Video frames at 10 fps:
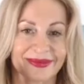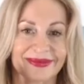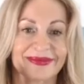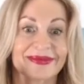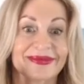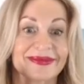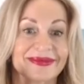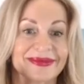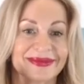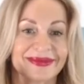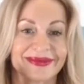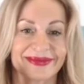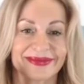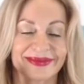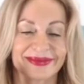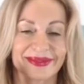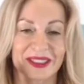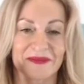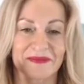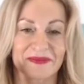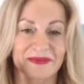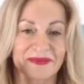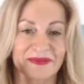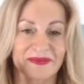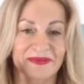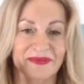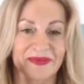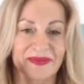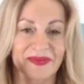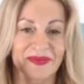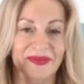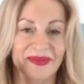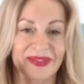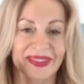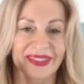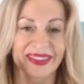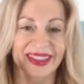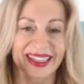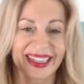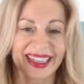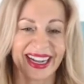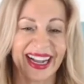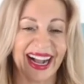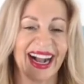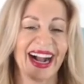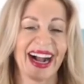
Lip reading: (not speaking)